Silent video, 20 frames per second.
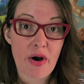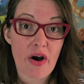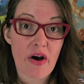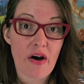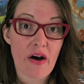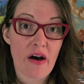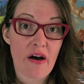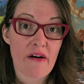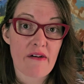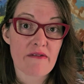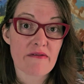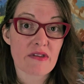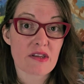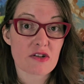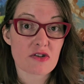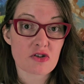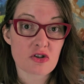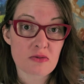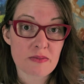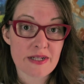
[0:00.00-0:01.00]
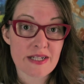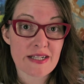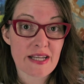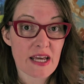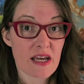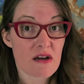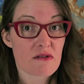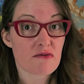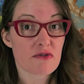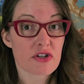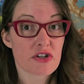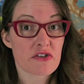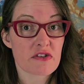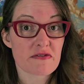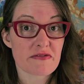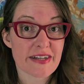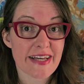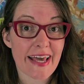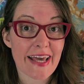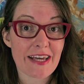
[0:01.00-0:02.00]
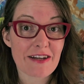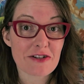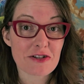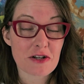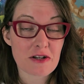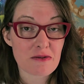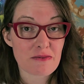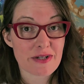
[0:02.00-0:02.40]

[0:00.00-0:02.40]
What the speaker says: of the German Day of Reunification,